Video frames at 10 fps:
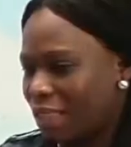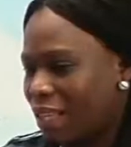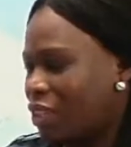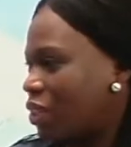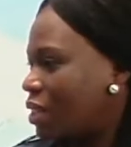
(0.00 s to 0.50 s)

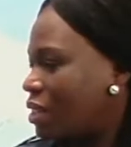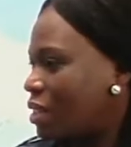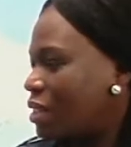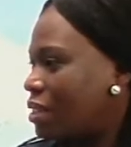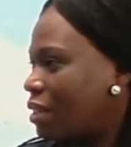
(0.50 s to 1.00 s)
the
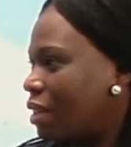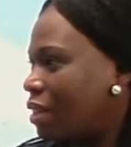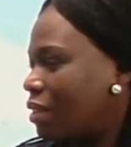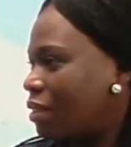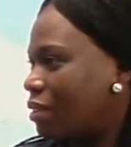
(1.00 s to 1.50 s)
changes
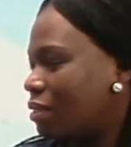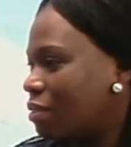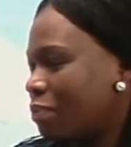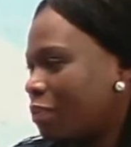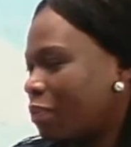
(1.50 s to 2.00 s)
in
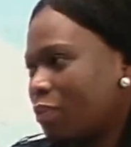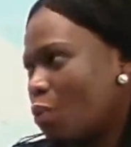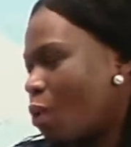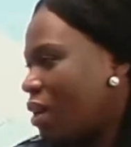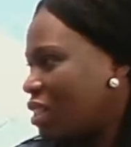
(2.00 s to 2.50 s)

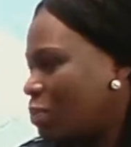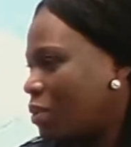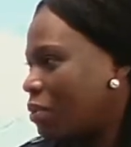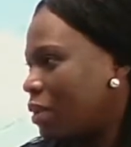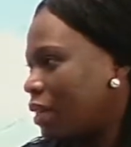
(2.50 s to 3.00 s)
one's
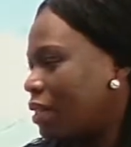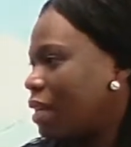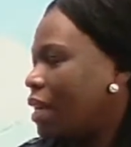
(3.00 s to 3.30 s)
period,